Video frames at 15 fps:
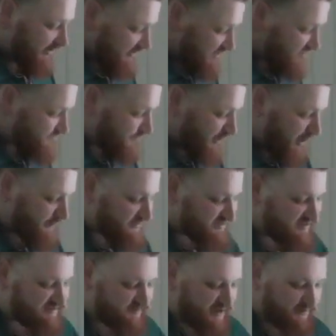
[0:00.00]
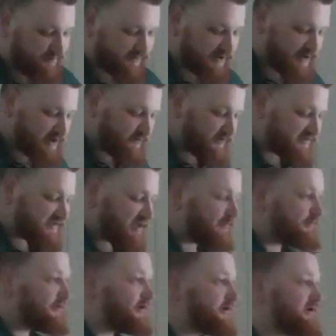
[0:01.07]
These promises may bring you a
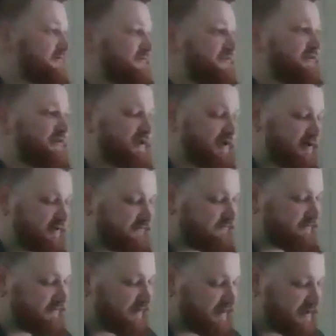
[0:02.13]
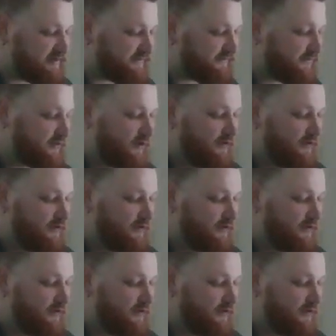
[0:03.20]
temporary feeling of relief